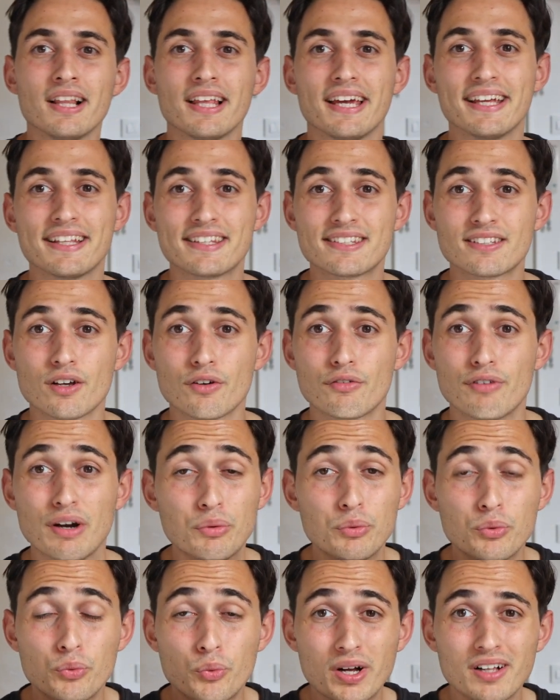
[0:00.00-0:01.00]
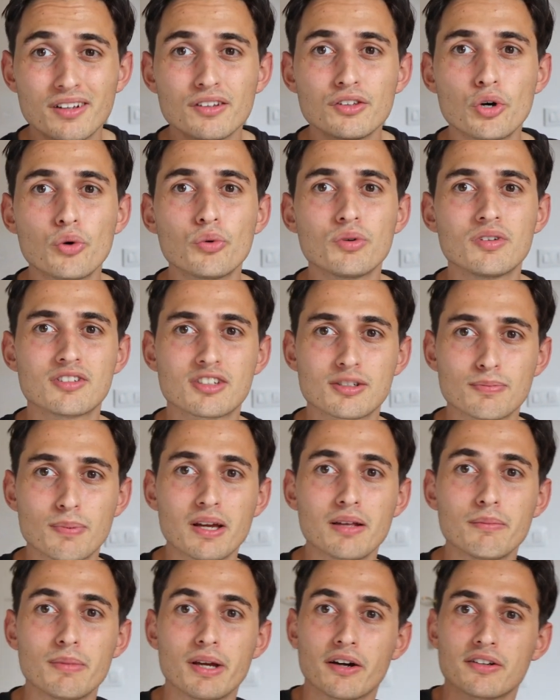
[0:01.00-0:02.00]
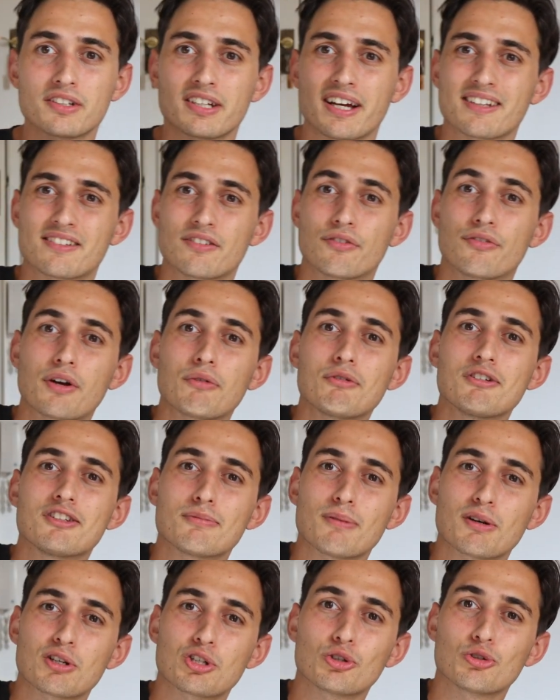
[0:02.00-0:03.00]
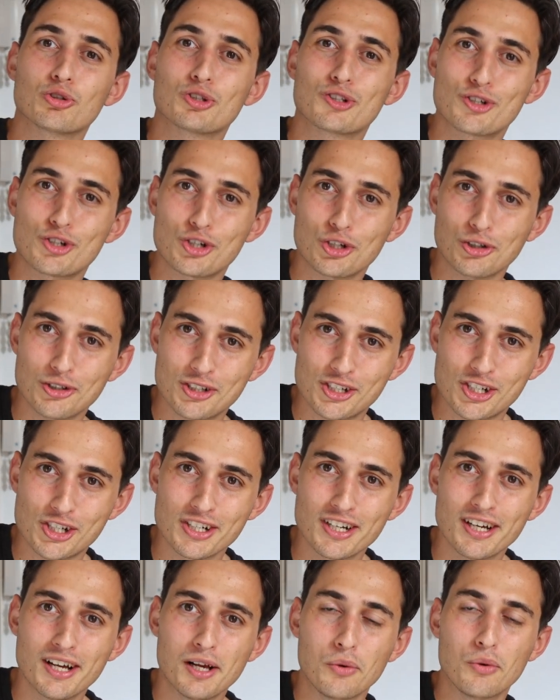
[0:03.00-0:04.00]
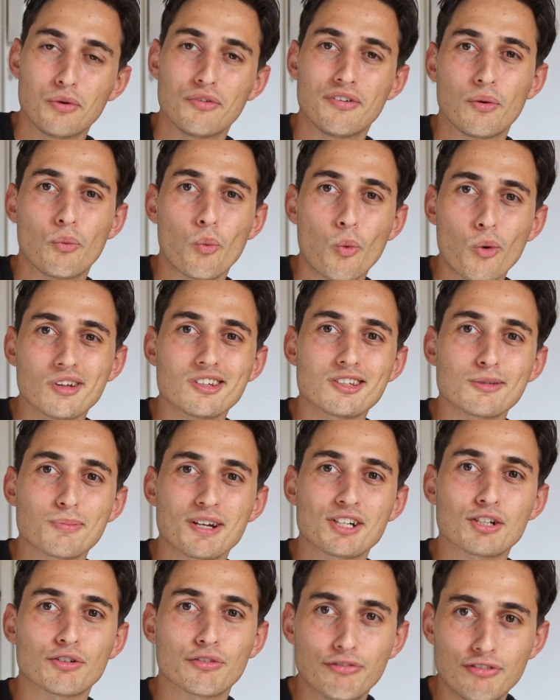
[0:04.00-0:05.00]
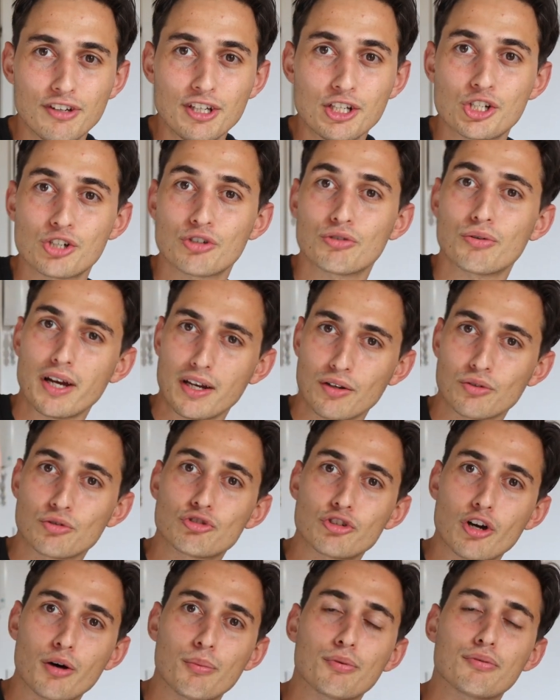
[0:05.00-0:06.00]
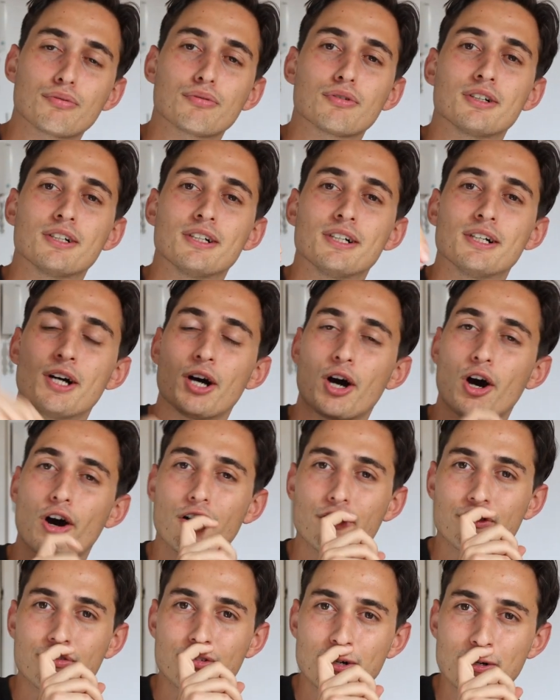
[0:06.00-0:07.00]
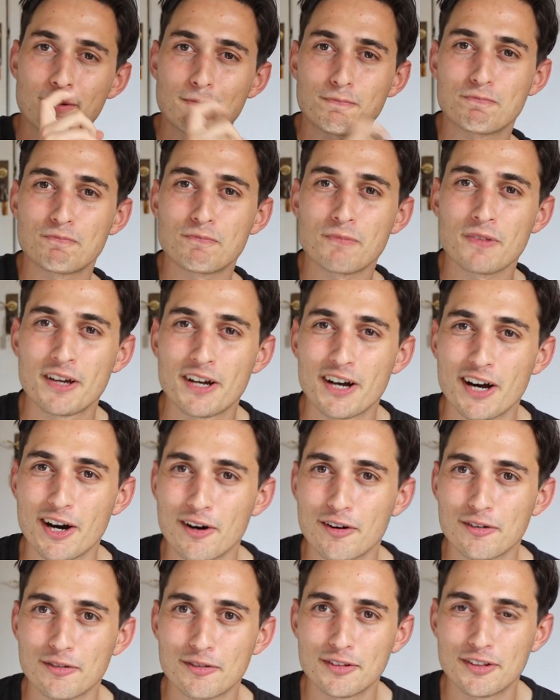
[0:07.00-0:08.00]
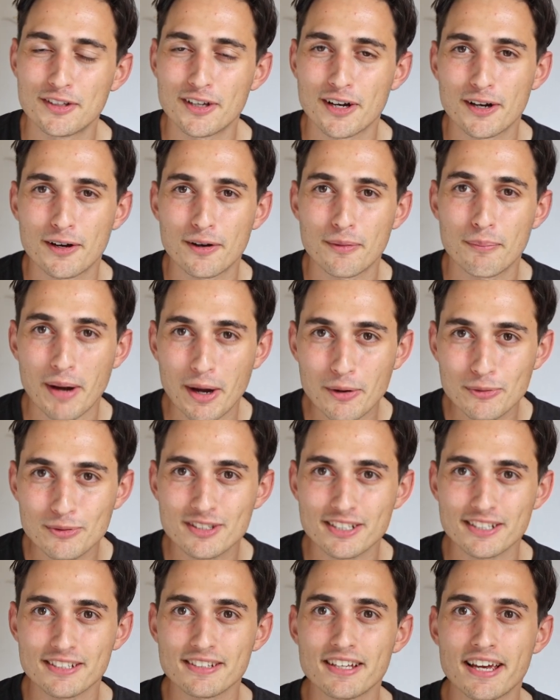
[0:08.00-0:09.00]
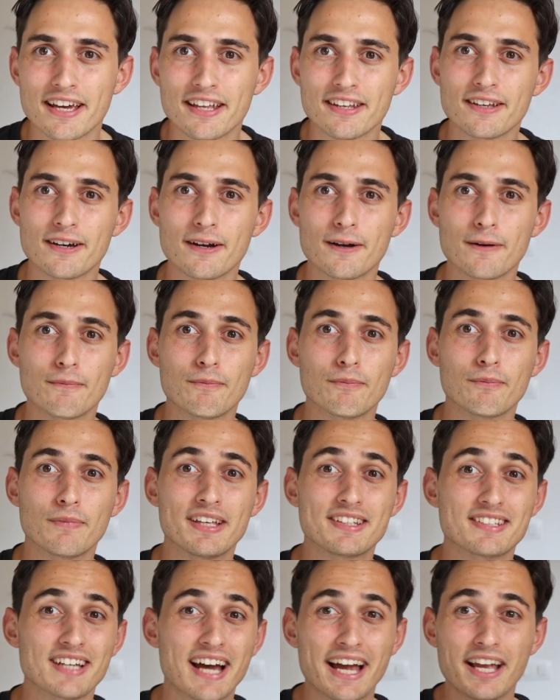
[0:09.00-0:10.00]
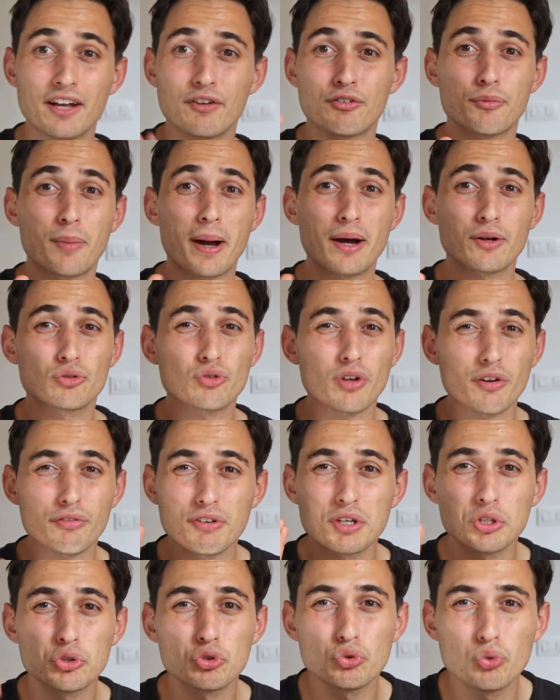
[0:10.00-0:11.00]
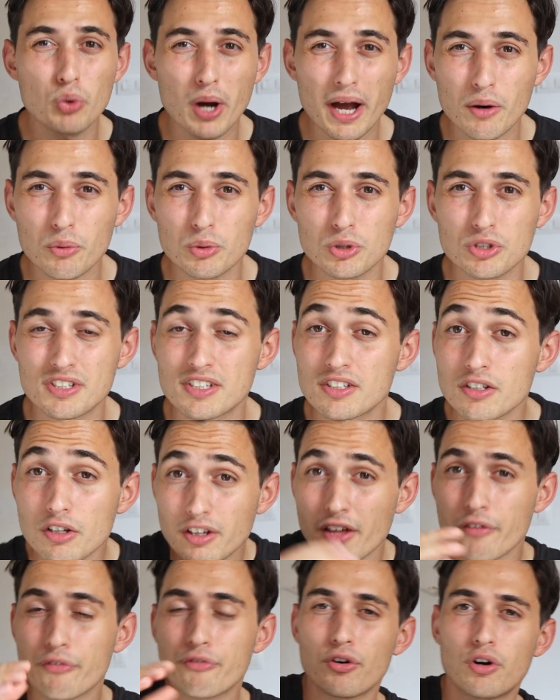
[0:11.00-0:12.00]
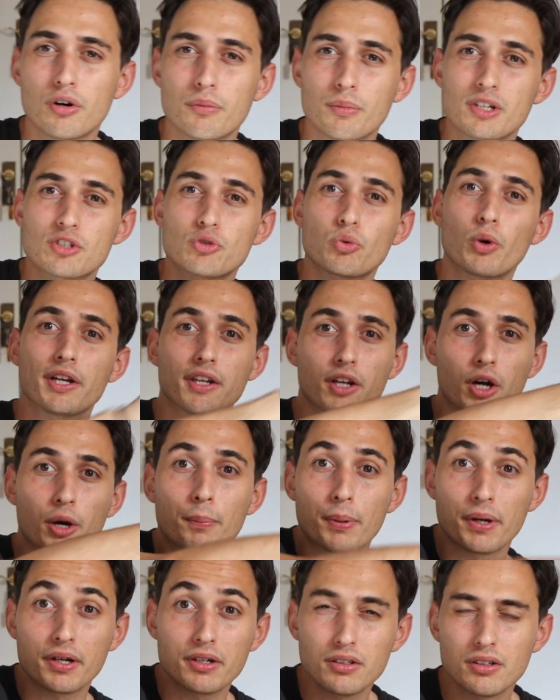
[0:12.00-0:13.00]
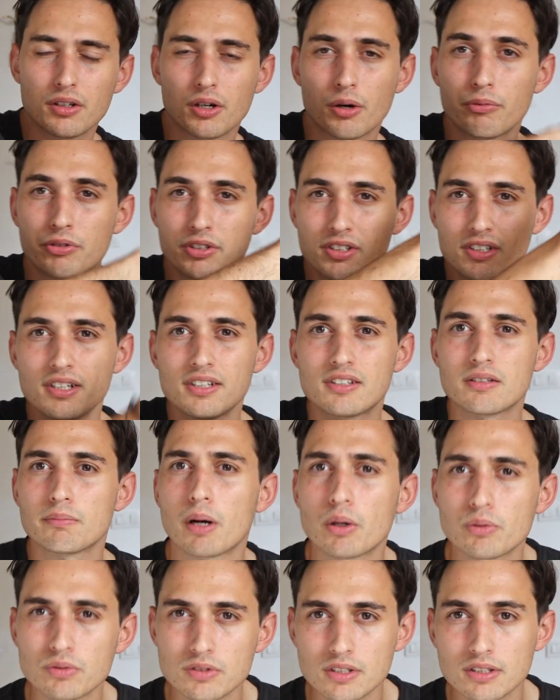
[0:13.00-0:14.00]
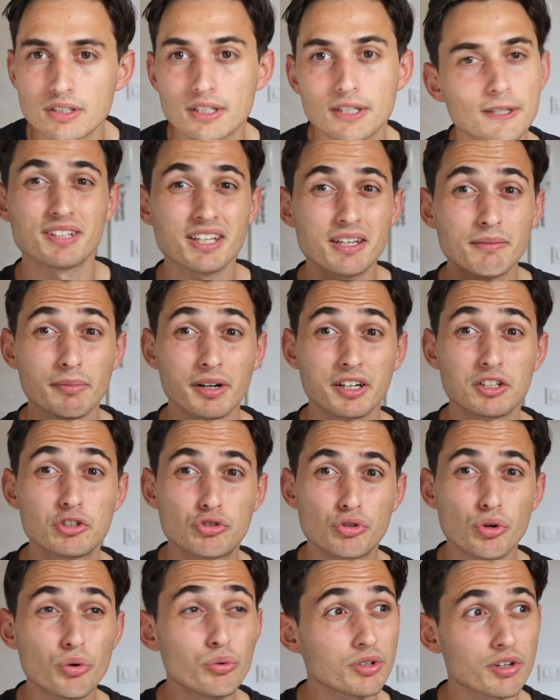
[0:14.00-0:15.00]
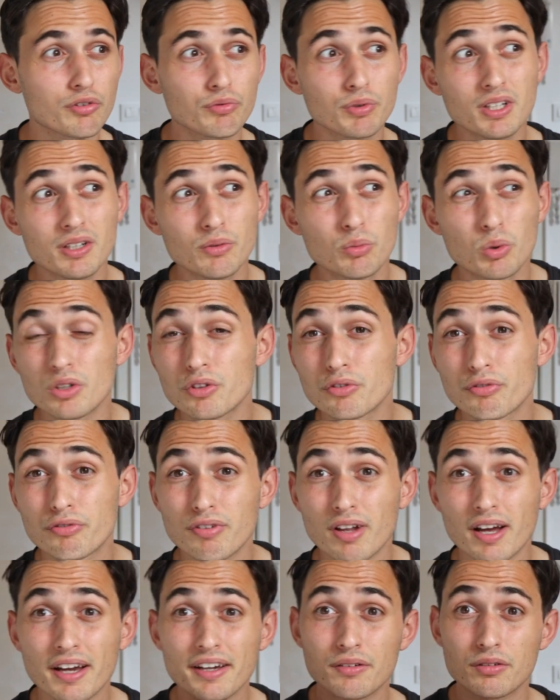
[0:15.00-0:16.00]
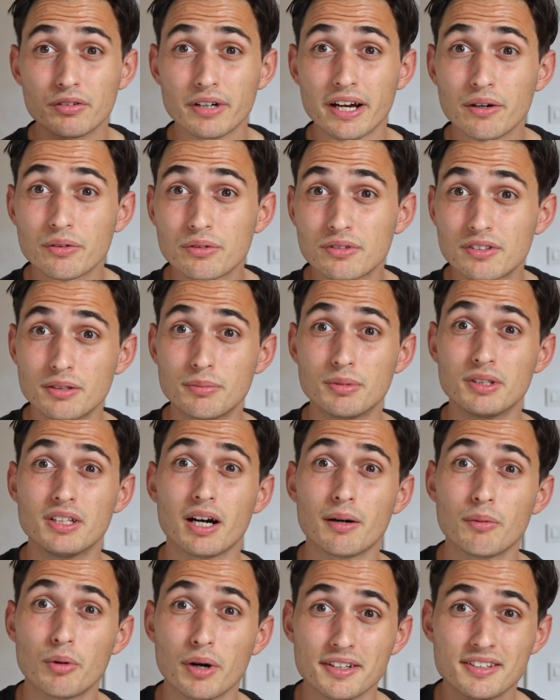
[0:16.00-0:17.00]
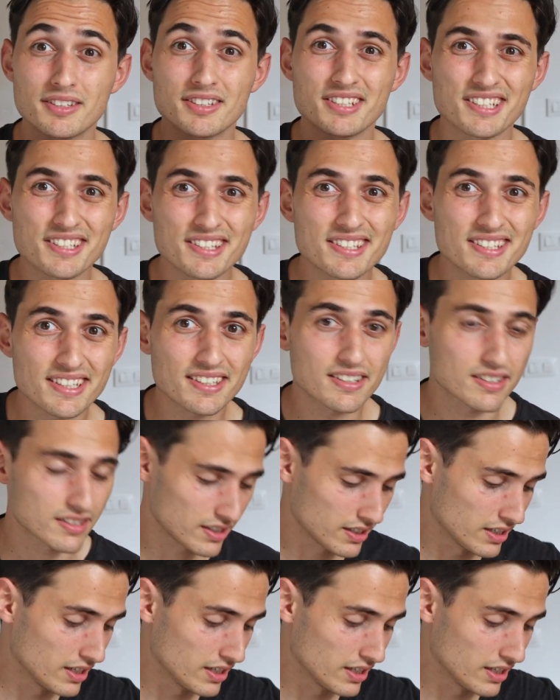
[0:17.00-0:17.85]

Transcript: It's very well known in Spain because it has a very special church with one special feature right on top of the mountain, and it's a hike of about, I think, 2 hours. It's not that far, but it's quite uphill. Obviously, it's a mountain. I'm taking my drone. I really want to fly around Tibidabo at sunset.